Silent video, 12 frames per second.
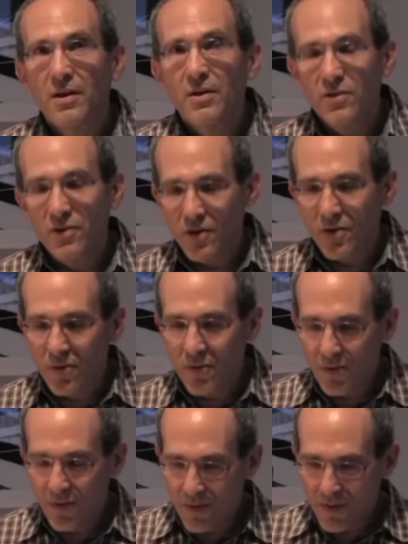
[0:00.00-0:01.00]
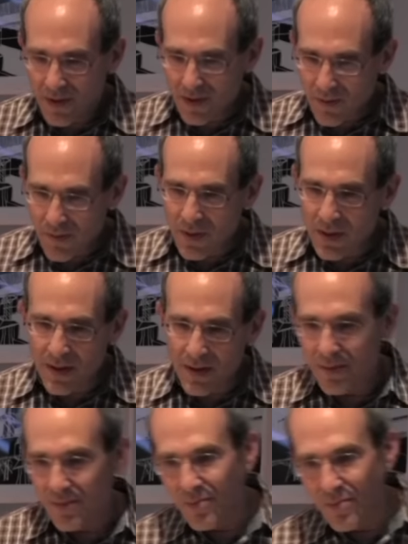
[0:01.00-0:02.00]
So
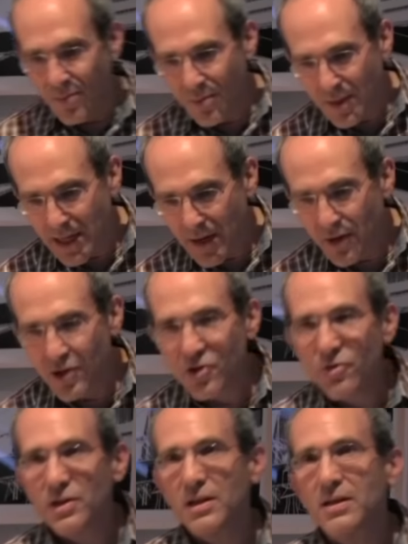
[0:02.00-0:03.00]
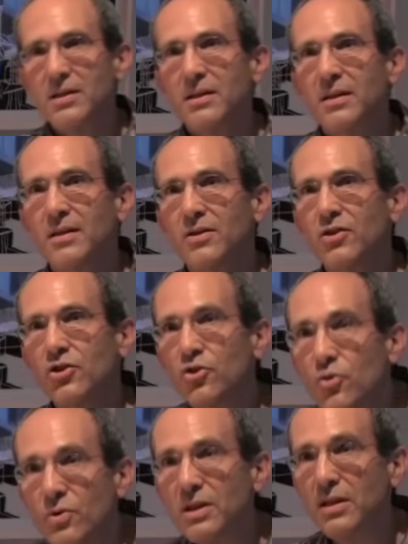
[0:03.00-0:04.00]
what Karen is using is
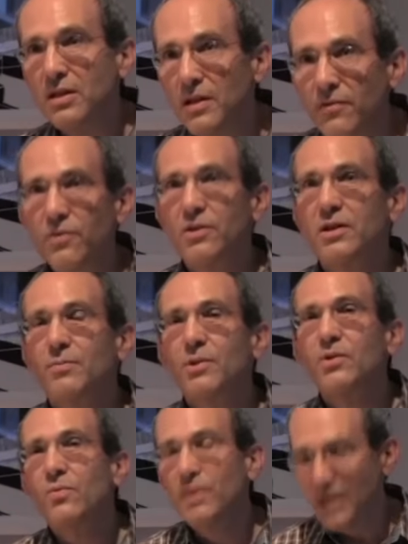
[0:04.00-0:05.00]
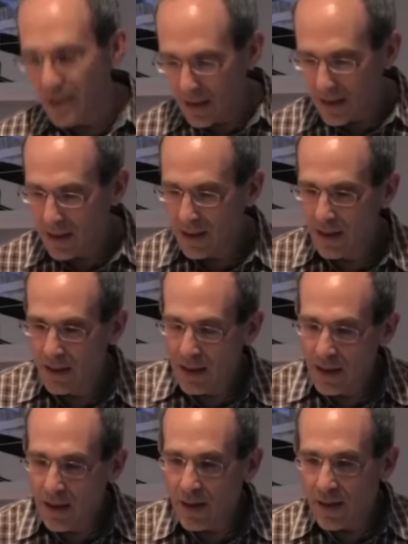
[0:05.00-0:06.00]
using the differences between
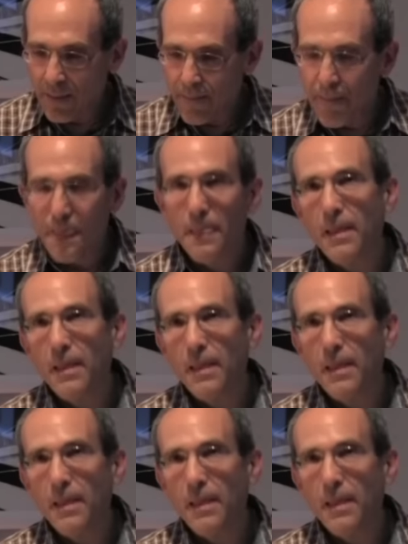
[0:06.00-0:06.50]
the